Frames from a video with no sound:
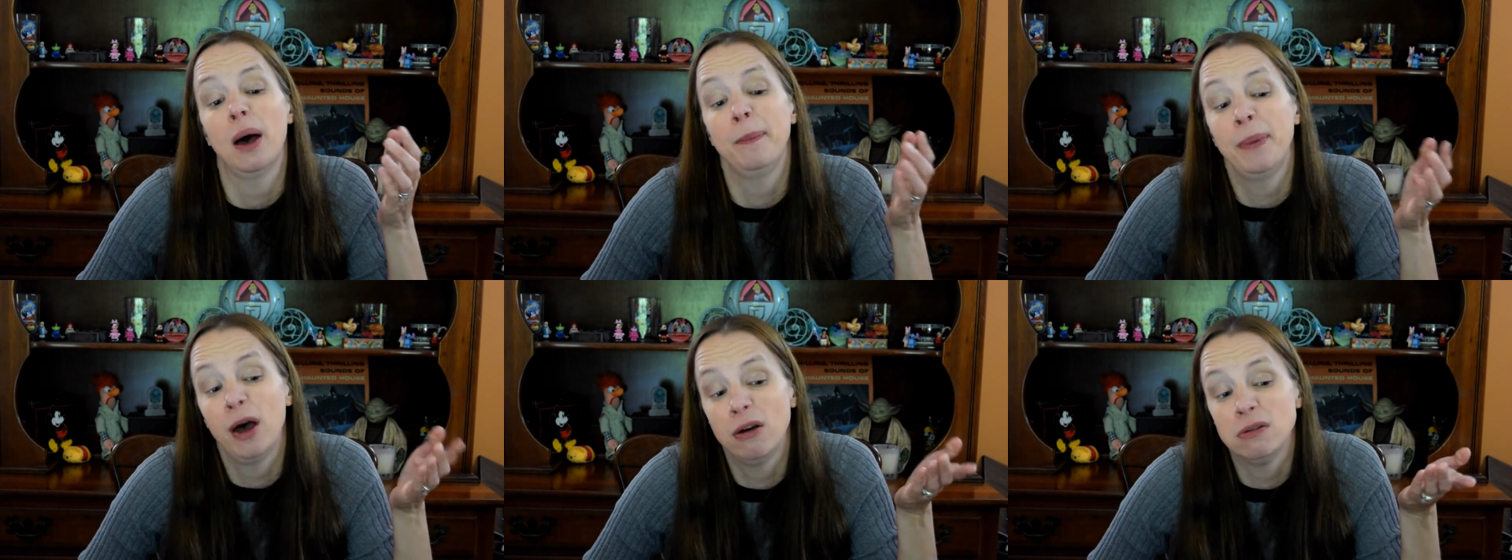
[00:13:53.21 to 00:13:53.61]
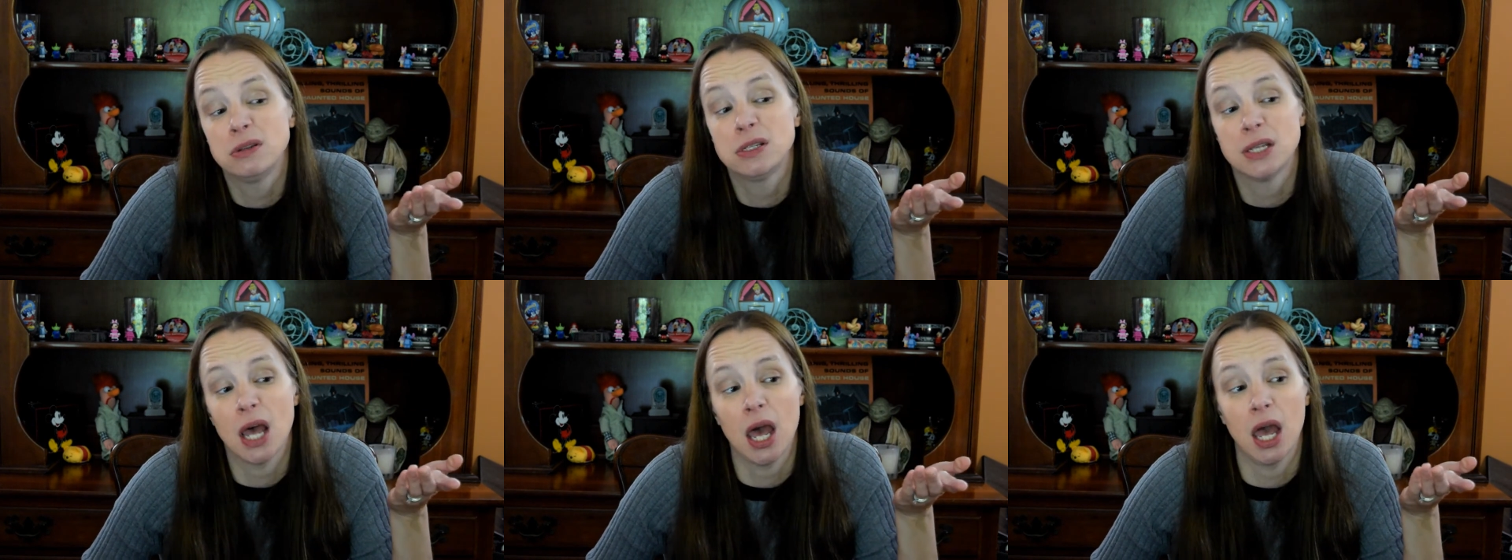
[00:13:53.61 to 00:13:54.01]
Boat
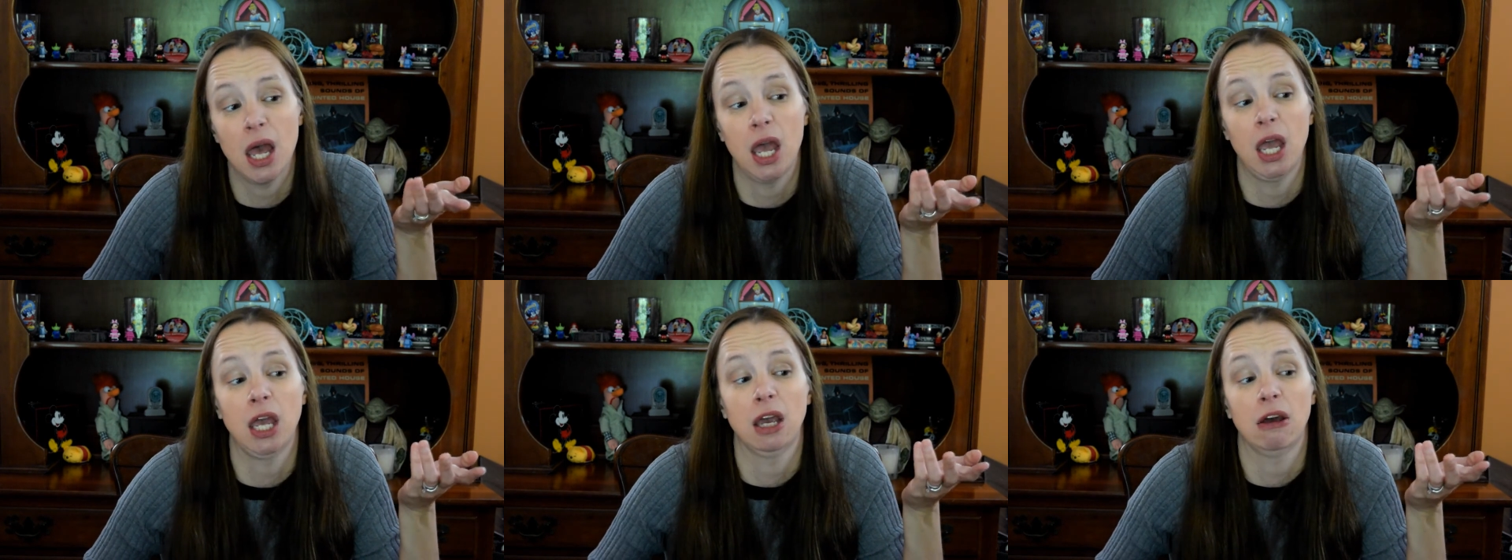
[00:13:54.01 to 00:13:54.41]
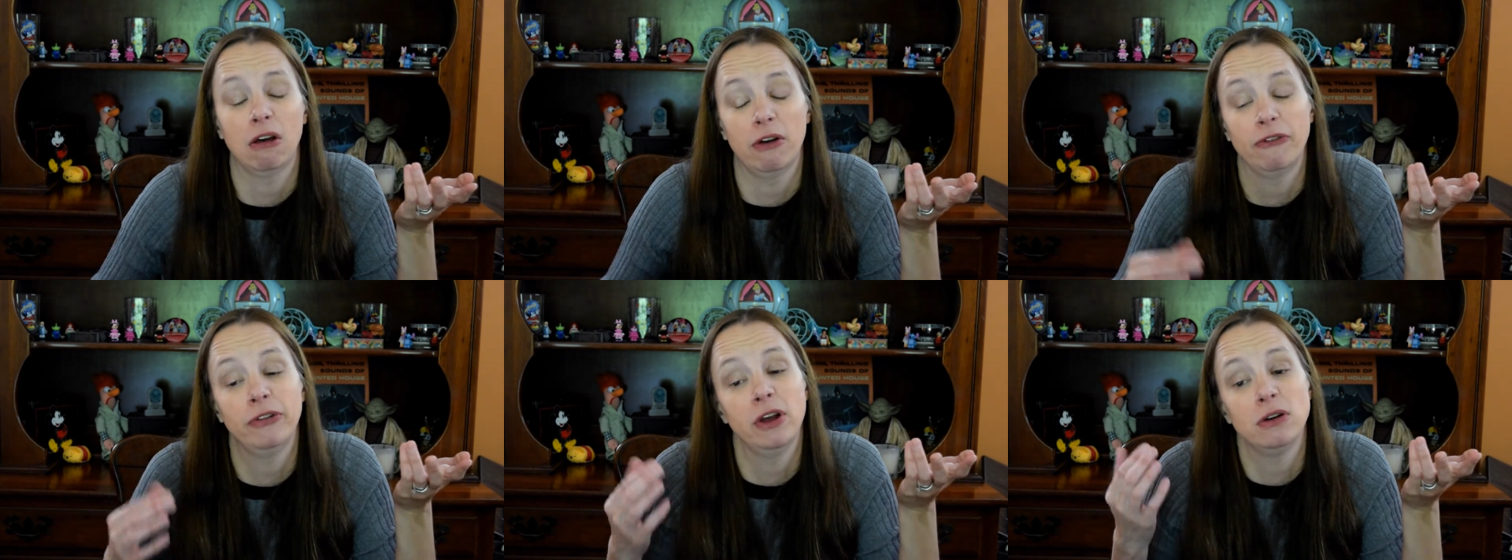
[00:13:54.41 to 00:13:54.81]
sank,
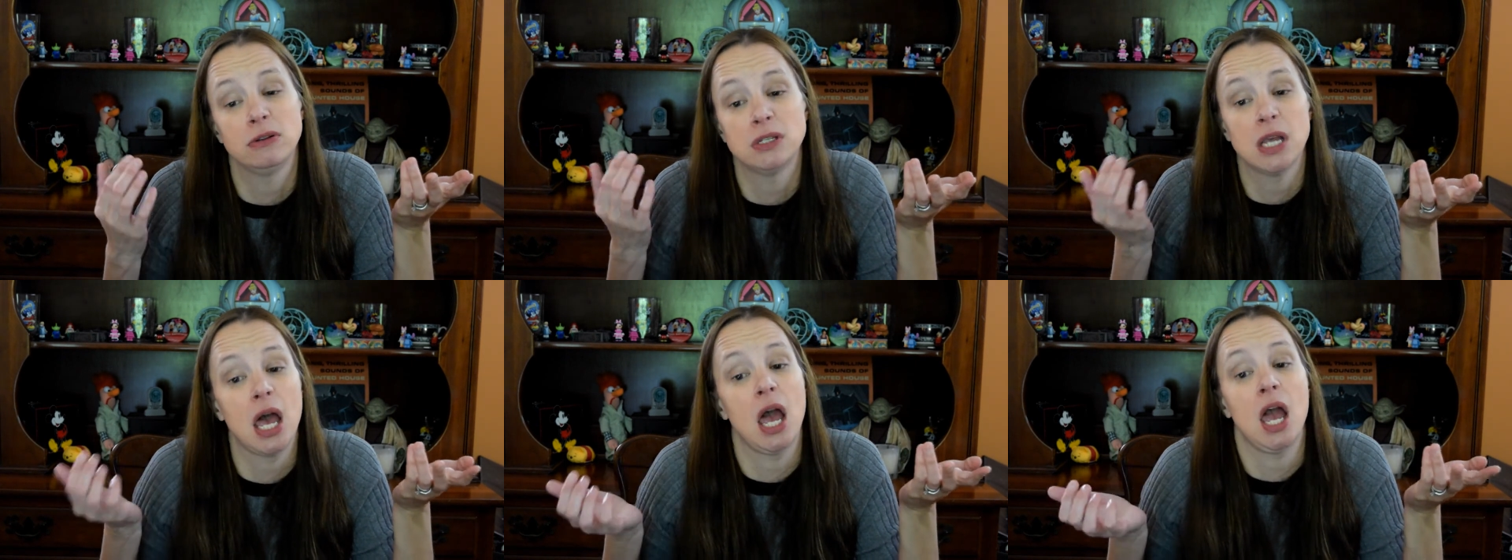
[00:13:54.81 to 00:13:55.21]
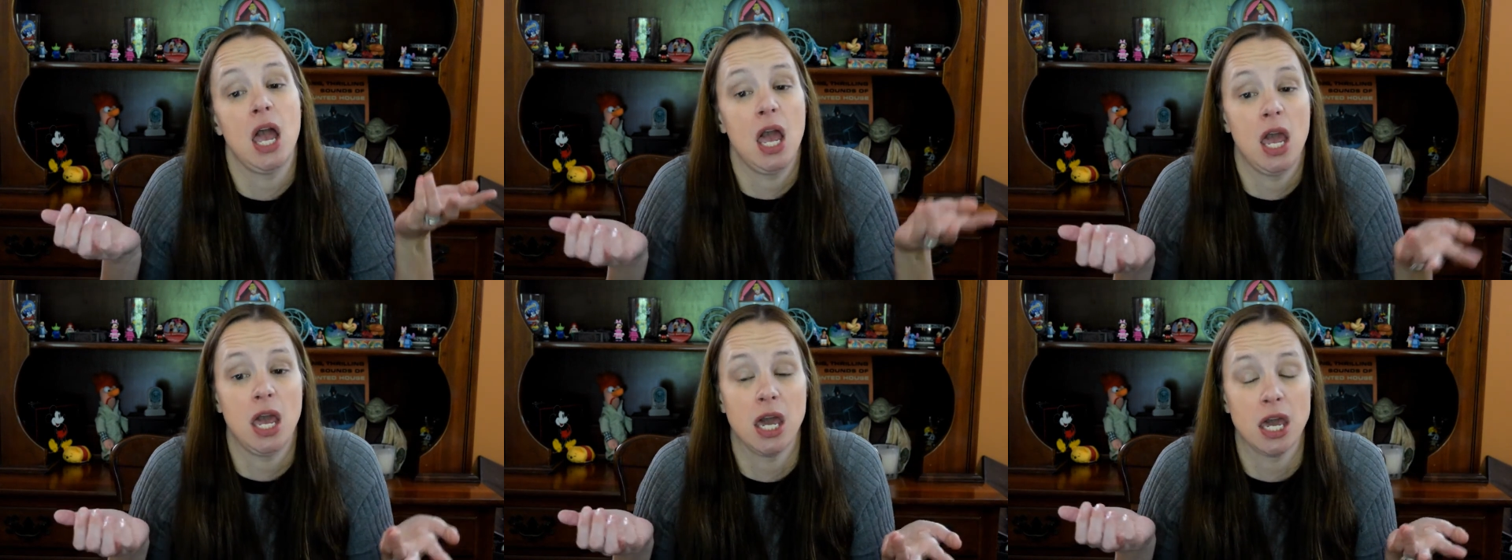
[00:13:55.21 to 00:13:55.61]
float
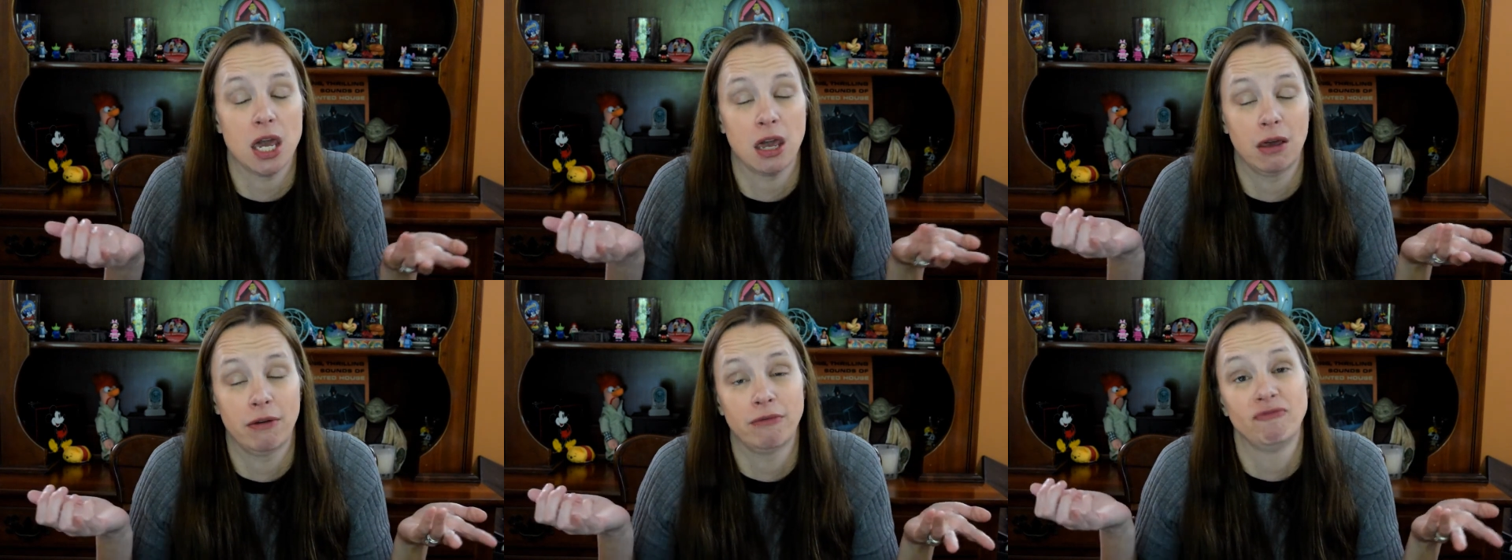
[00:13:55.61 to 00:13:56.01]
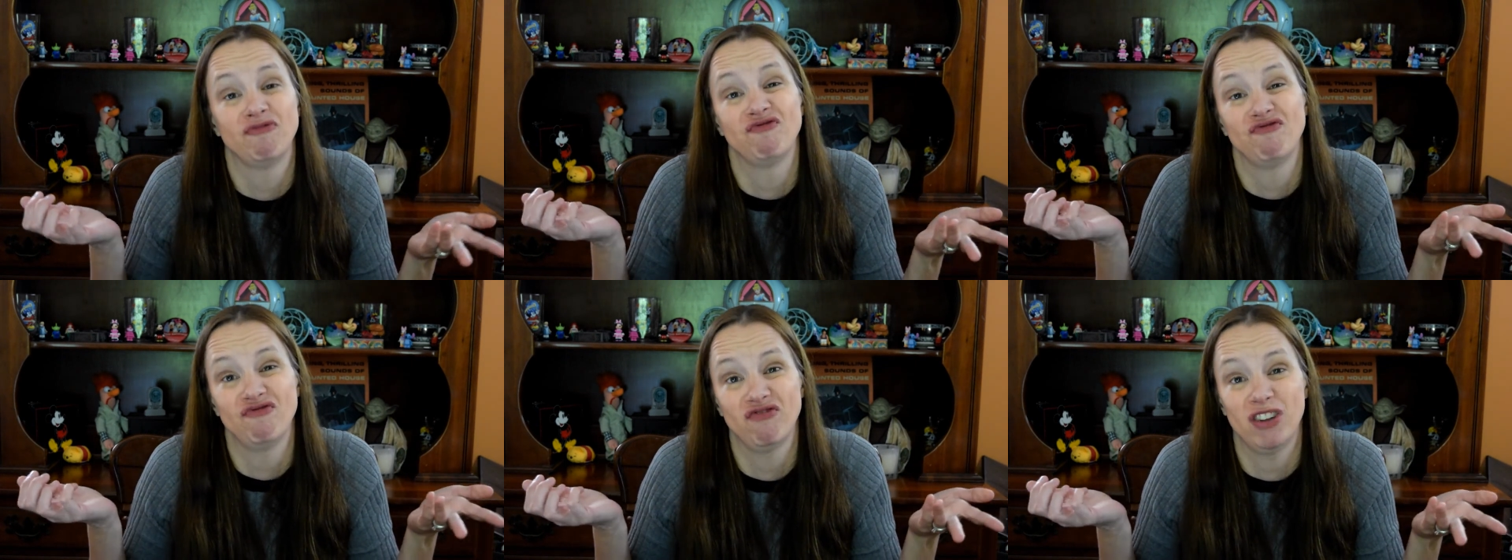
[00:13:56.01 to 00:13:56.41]
sank.
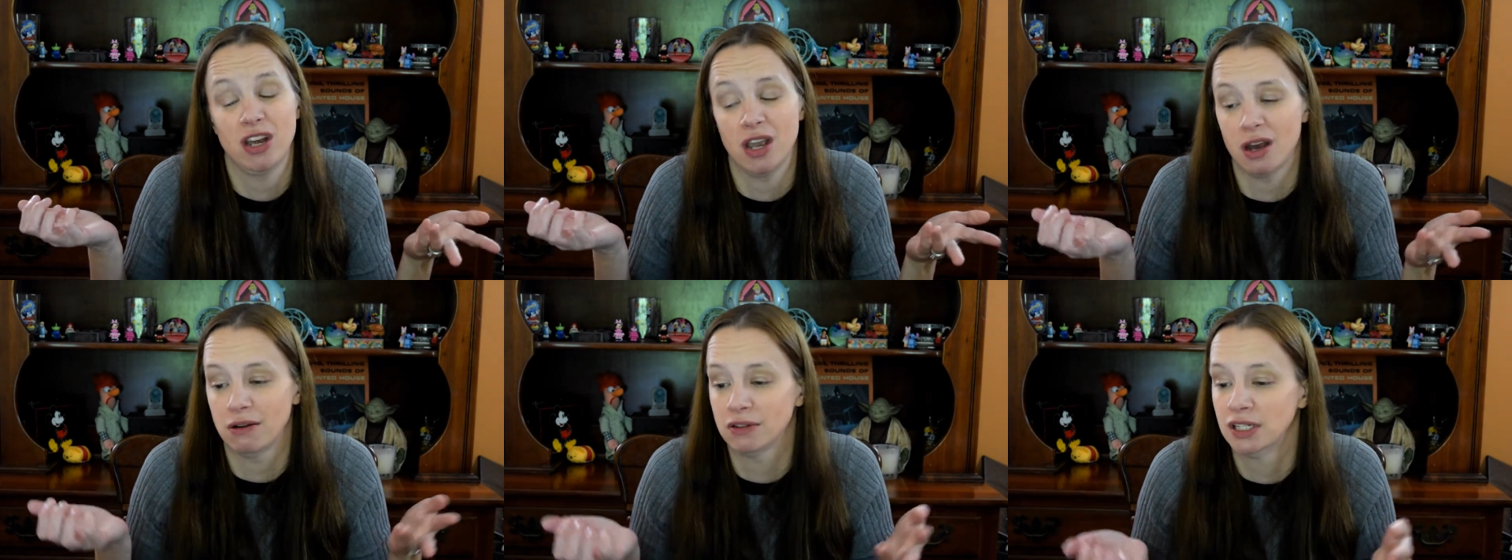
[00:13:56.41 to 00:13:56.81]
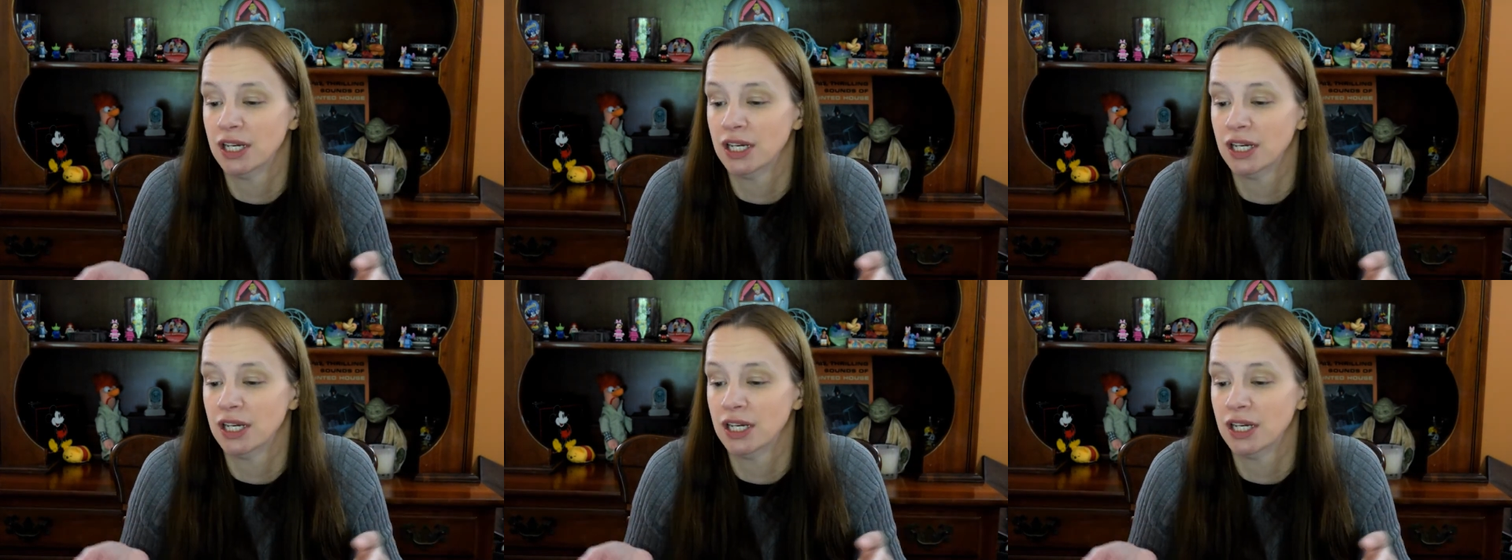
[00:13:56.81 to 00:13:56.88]
There you go.